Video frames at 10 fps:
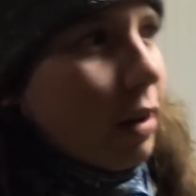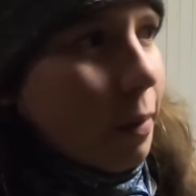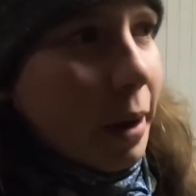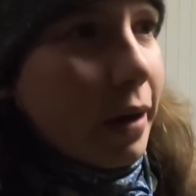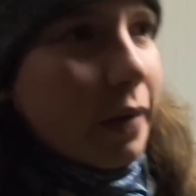
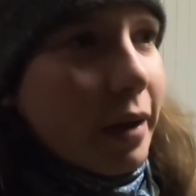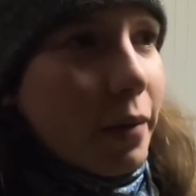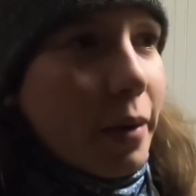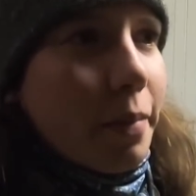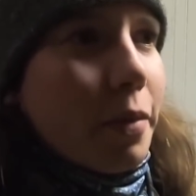apparently
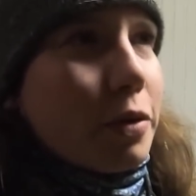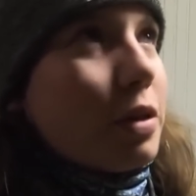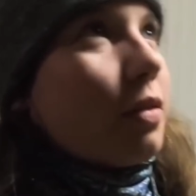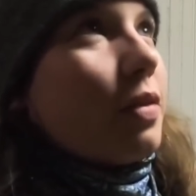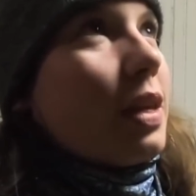what
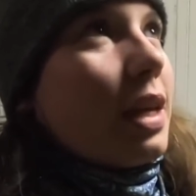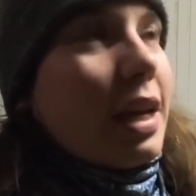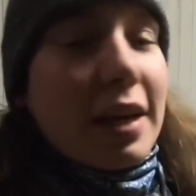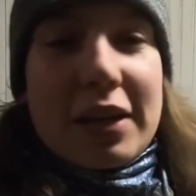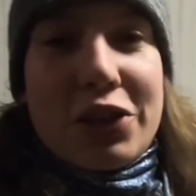most of
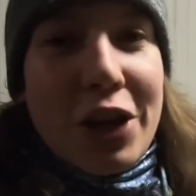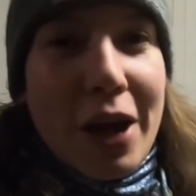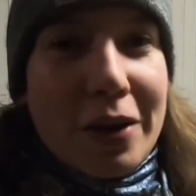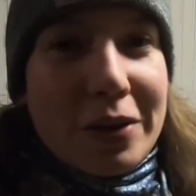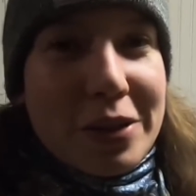the
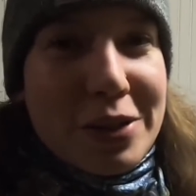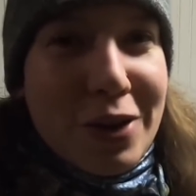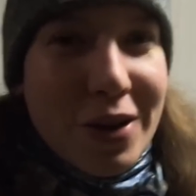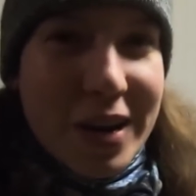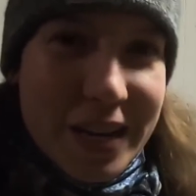channel is
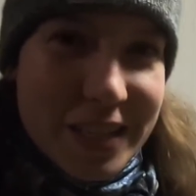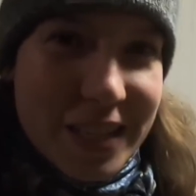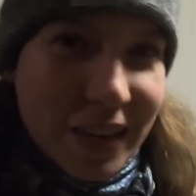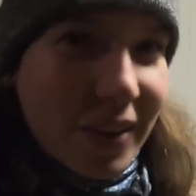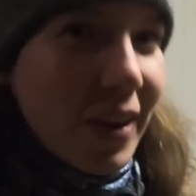turning
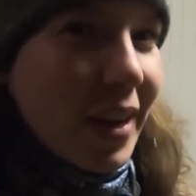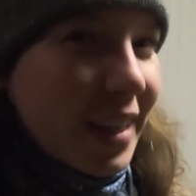into.